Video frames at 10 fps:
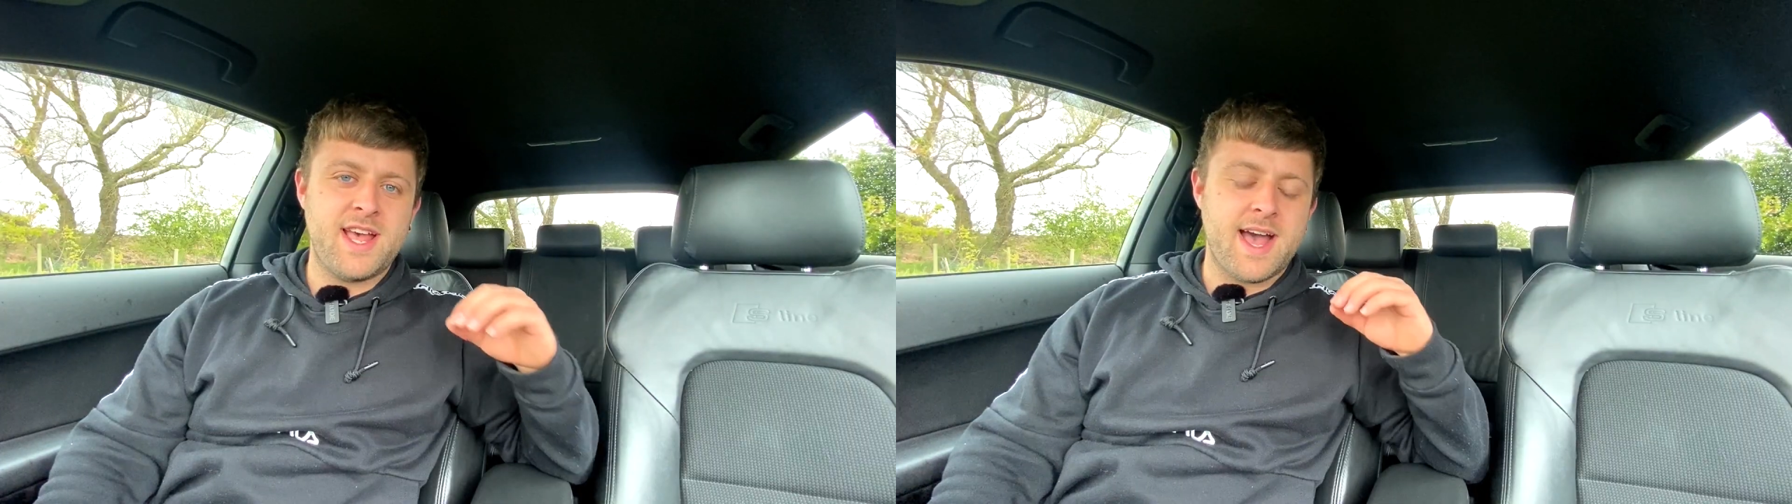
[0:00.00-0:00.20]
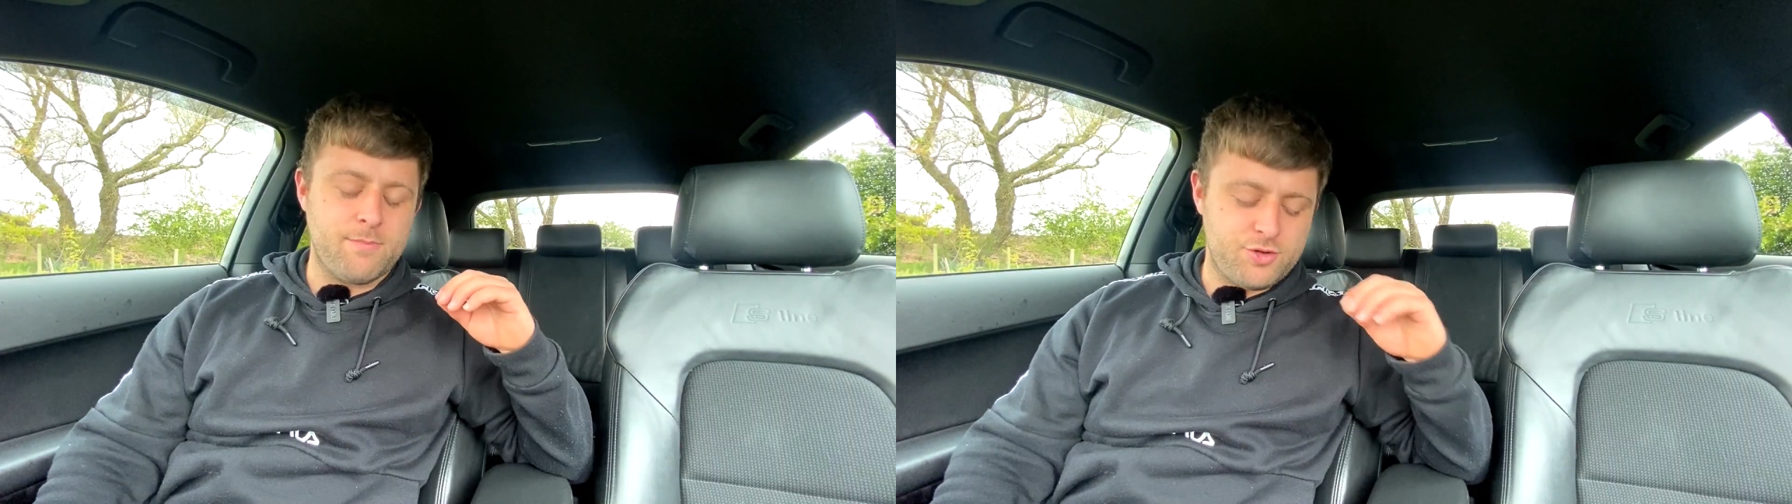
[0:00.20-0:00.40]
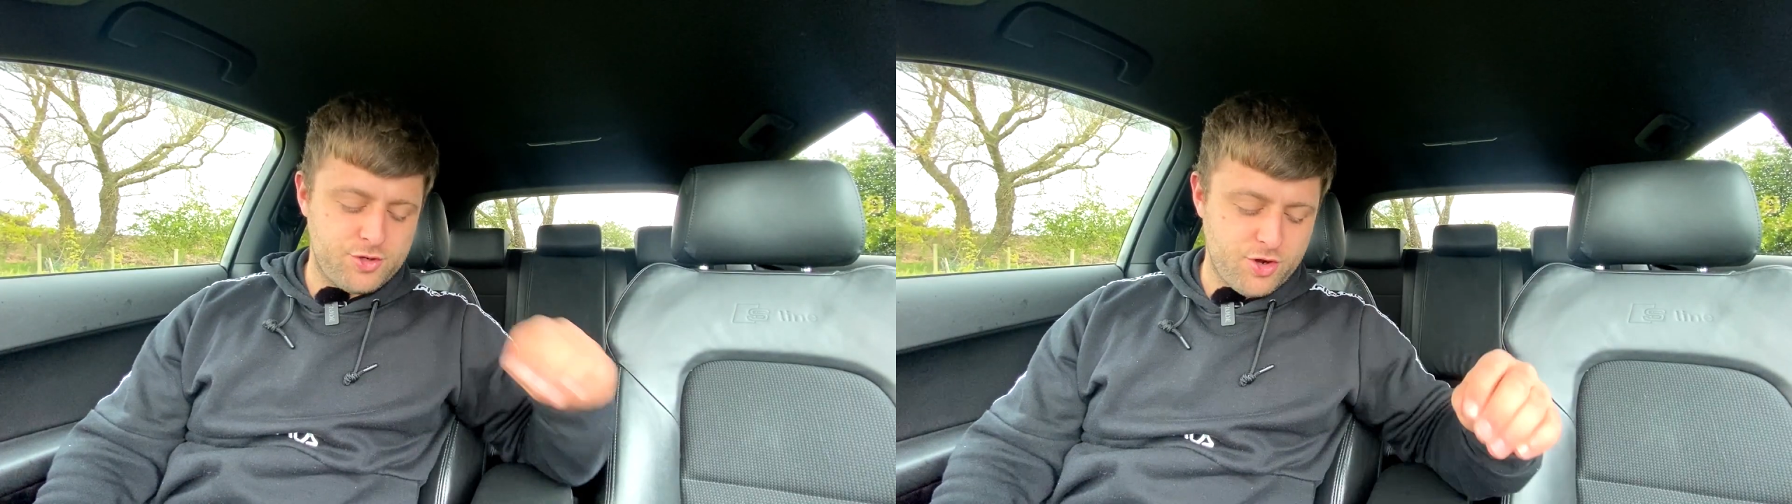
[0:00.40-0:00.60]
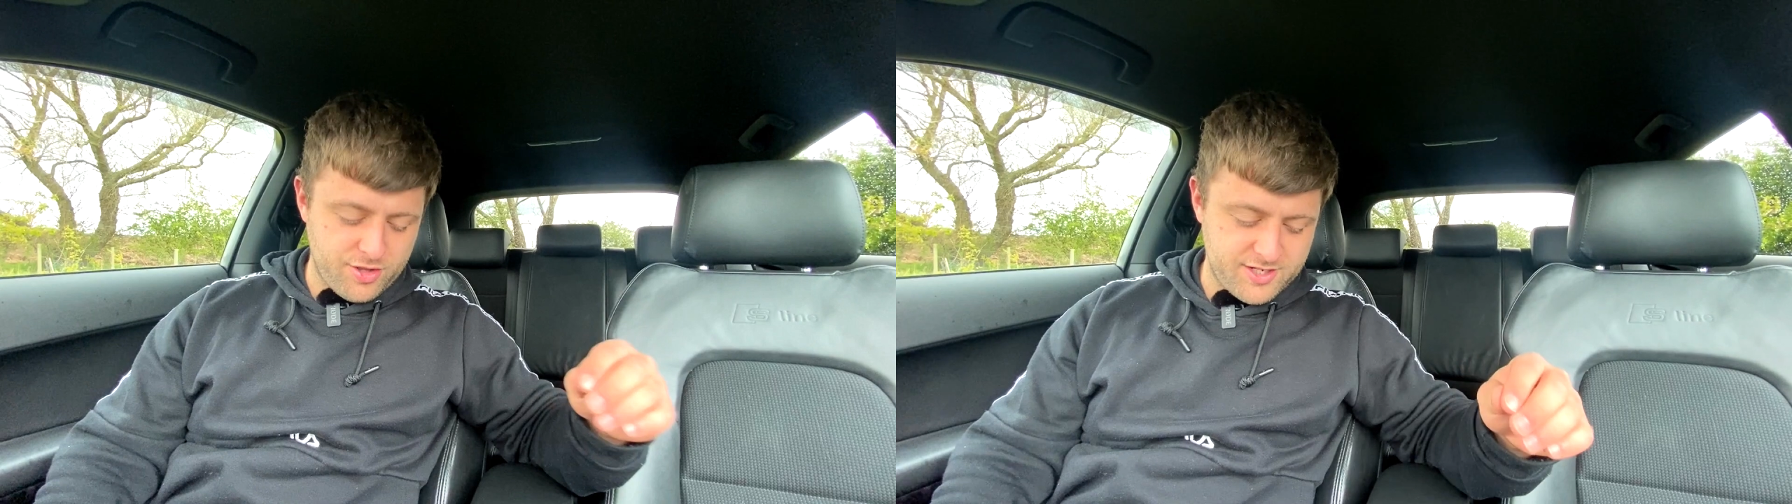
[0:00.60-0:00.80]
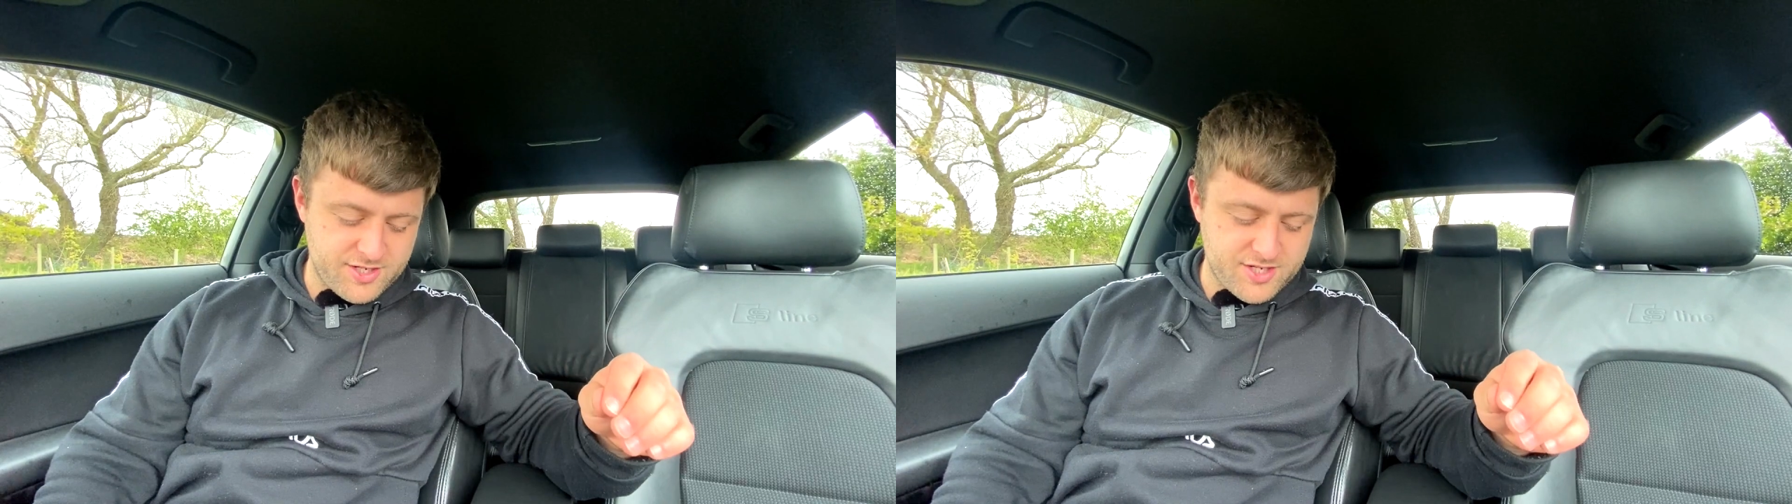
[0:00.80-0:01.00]
I'm sure
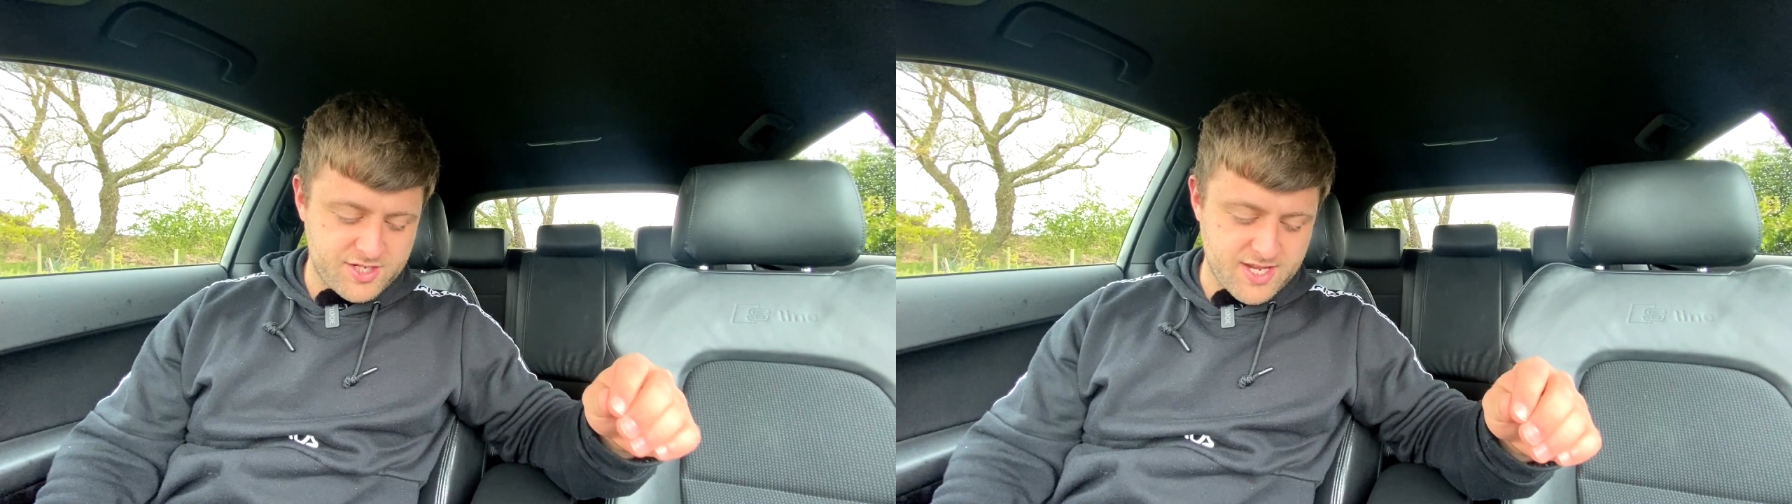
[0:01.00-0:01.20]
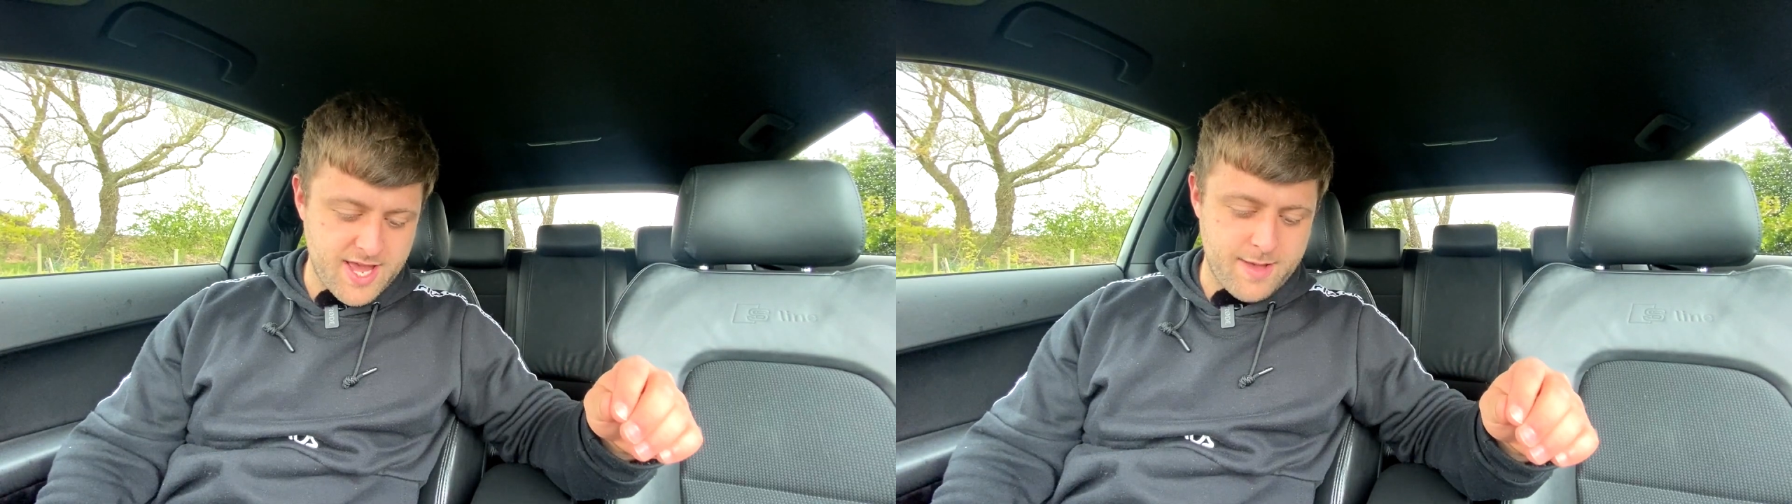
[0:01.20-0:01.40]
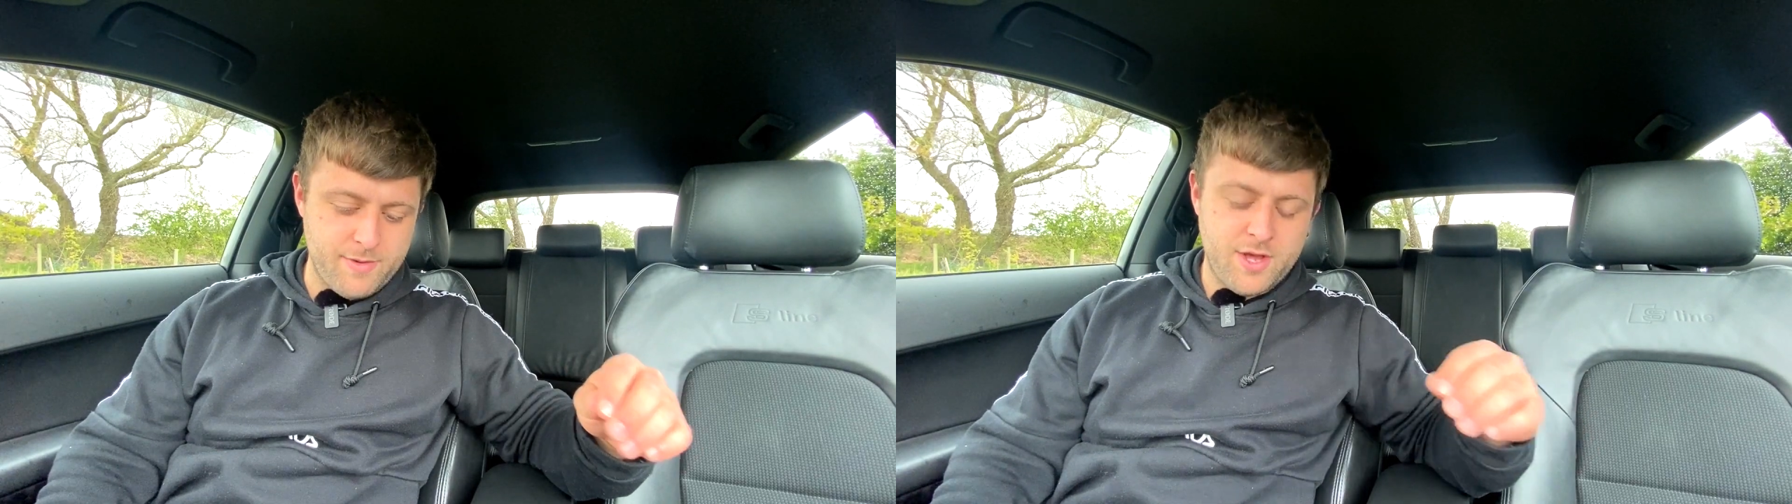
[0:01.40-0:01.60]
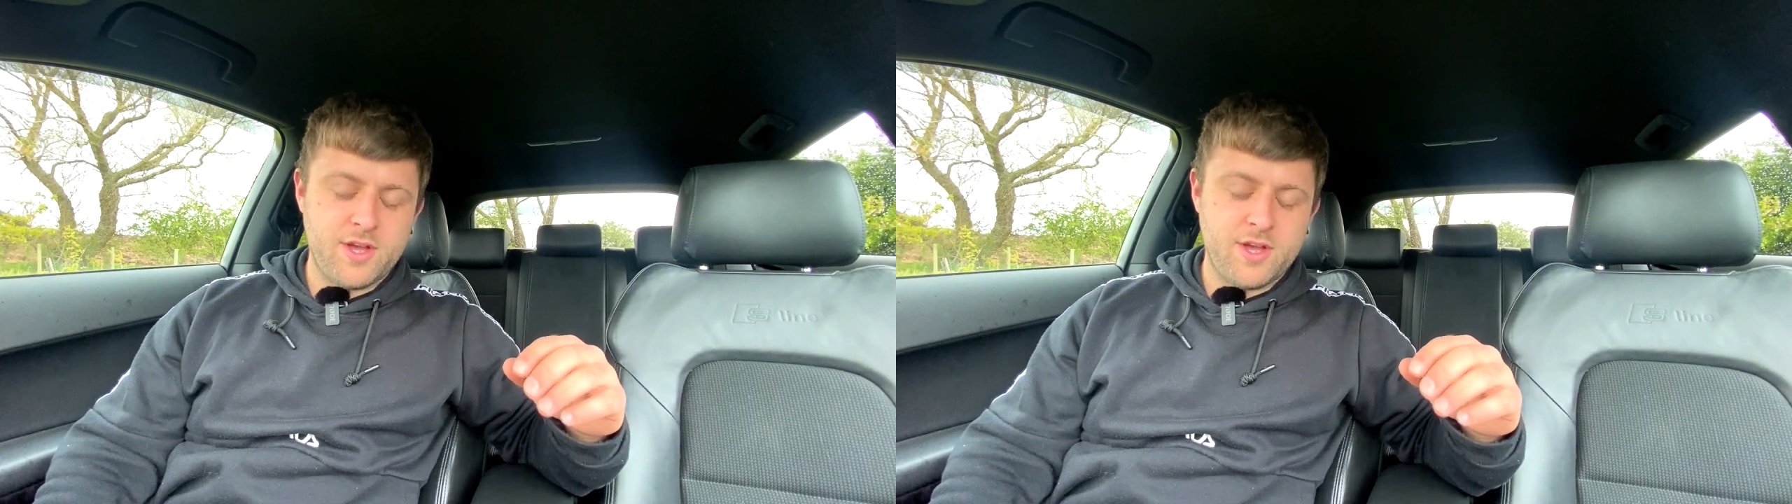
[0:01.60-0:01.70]
this is the same,